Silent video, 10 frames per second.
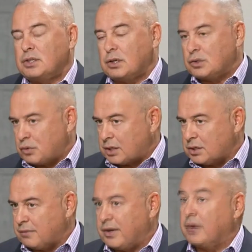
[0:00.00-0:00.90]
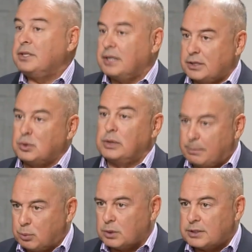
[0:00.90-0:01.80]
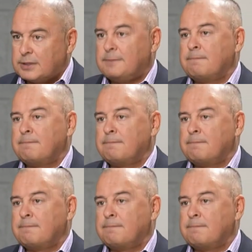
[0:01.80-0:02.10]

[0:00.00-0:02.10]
the construction of our international airport.